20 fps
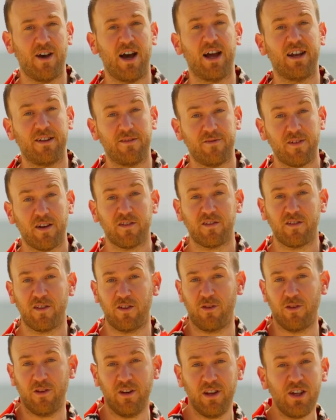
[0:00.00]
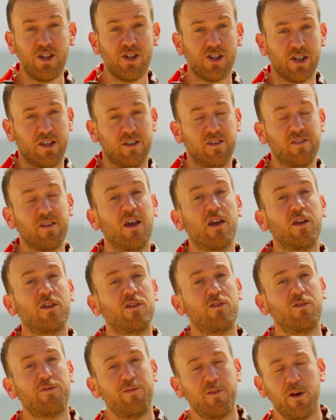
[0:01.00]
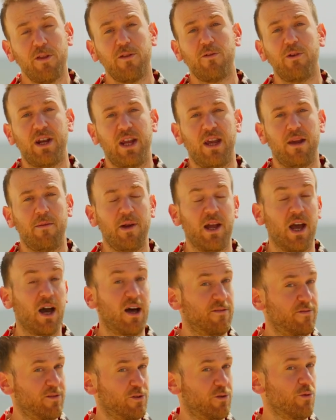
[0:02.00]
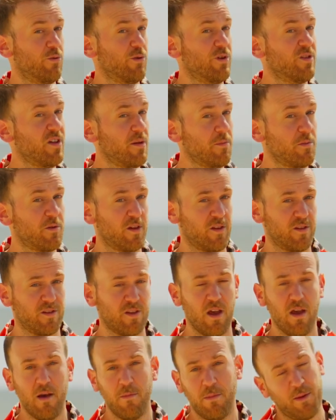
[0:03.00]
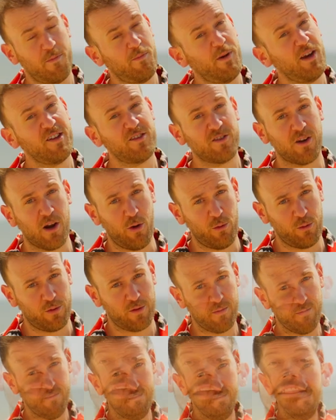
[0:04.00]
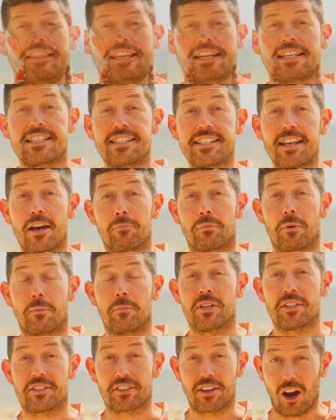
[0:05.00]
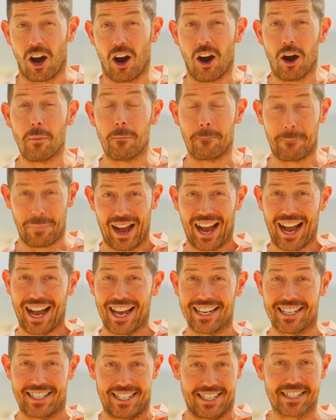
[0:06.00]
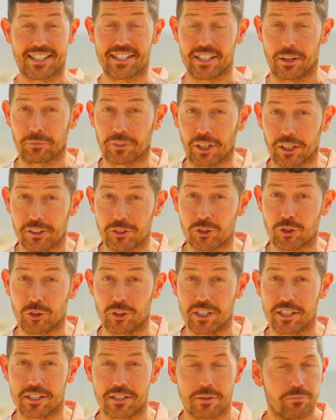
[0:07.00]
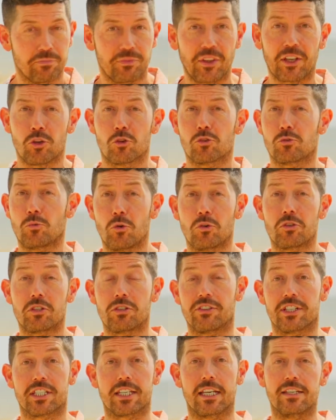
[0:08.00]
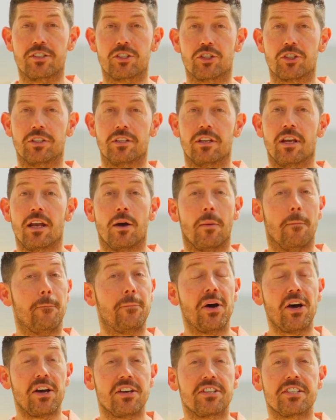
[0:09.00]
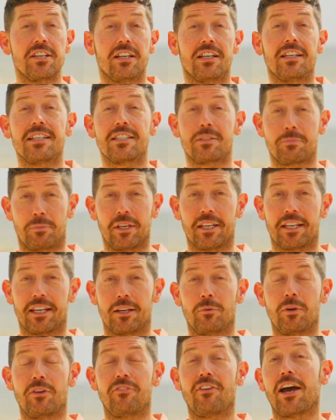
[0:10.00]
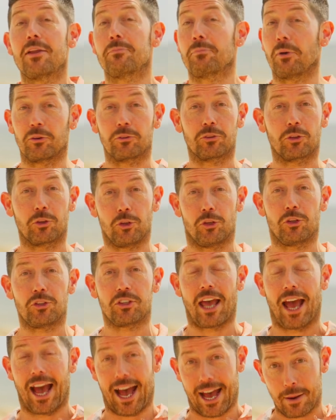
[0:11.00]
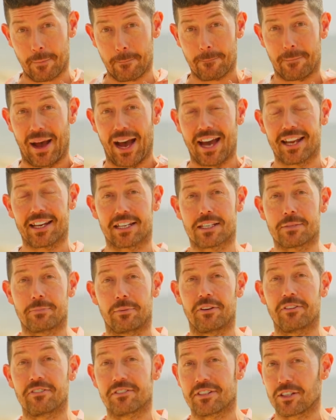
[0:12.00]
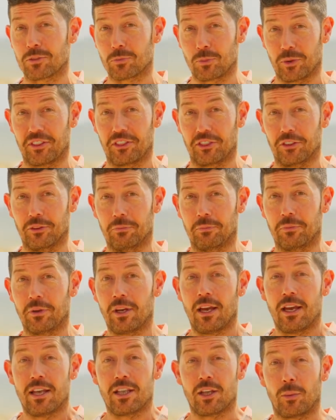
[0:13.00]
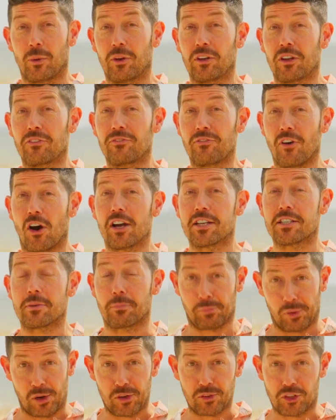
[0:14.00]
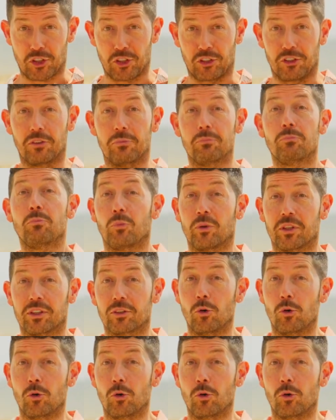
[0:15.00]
under fasted conditions to further inhibit alpha-2 receptors, but please note. These supplements are banned in some countries. They cause water retention, and personally speaking, we've had both good and bad experiences with them, so we'd advise approaching them with